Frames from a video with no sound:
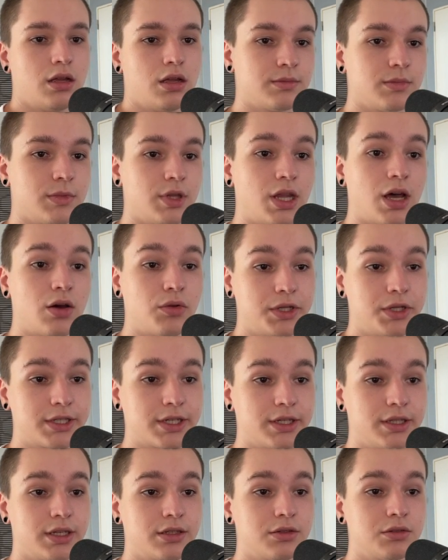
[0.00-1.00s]
Now let's
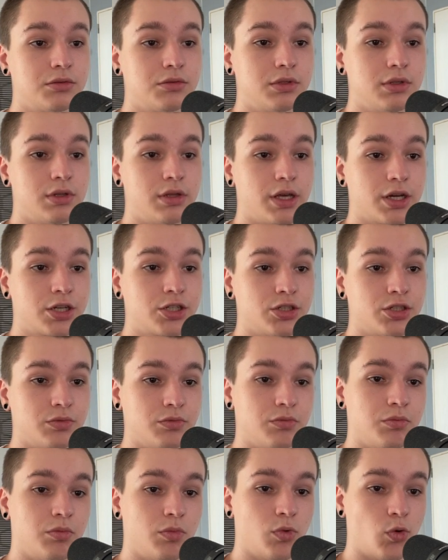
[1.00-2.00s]
connect to the detection
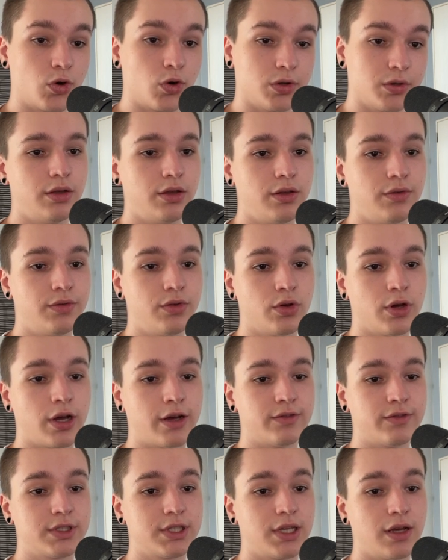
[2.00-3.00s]
model. If you
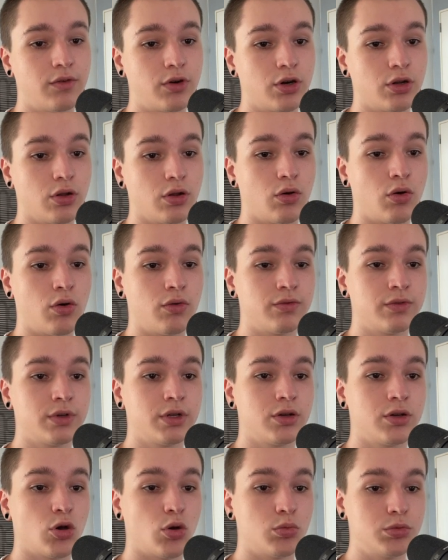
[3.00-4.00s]
have several of
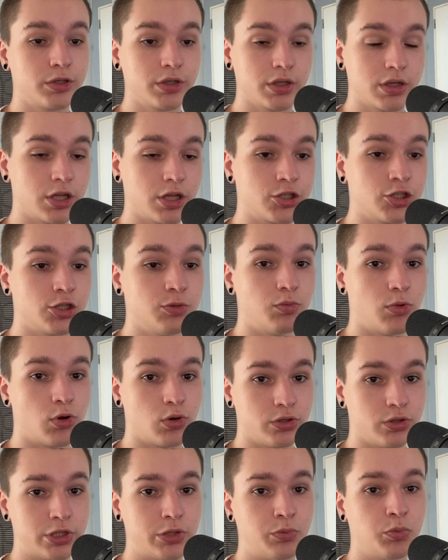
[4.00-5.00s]
object detection
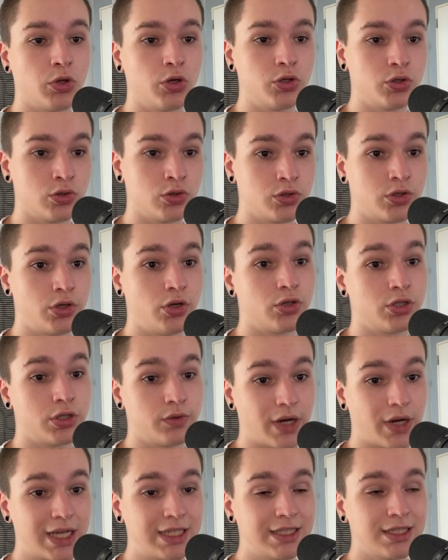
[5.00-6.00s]
models deployed onto your
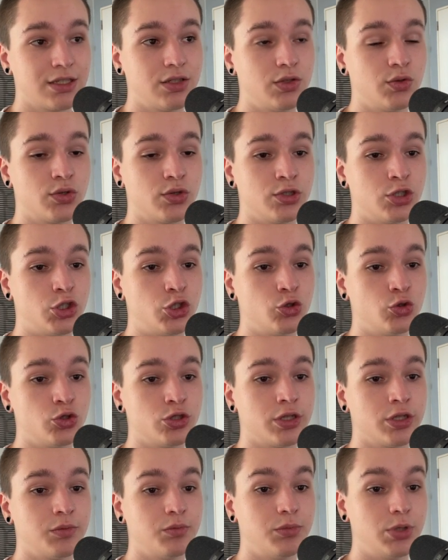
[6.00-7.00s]
device, you can choose
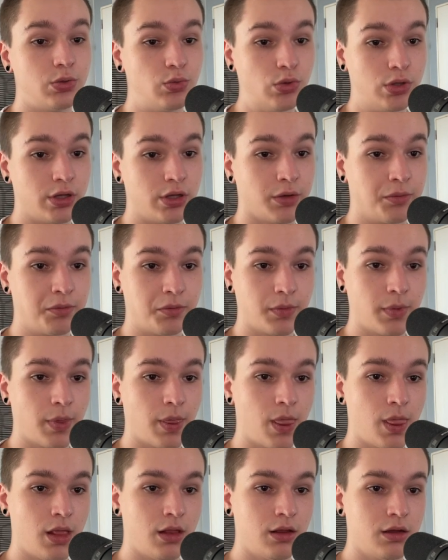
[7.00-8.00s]
between them.
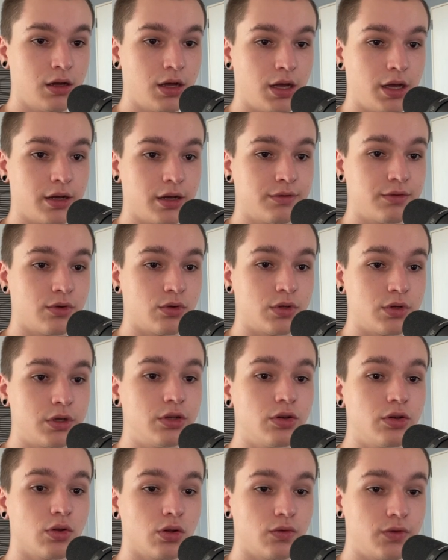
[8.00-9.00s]
I have only
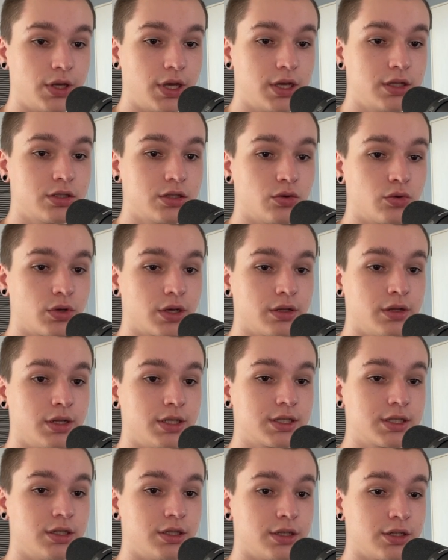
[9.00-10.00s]
YOLOv8, so let's
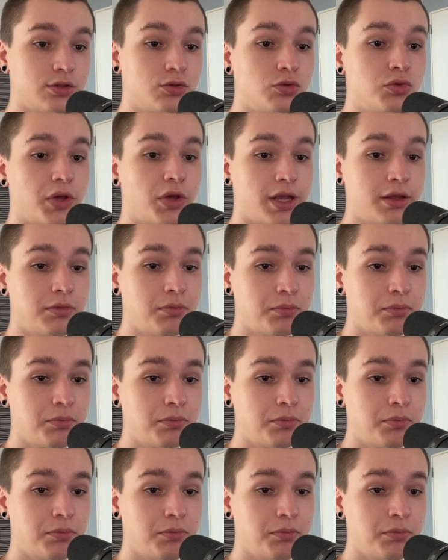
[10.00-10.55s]
connect to that.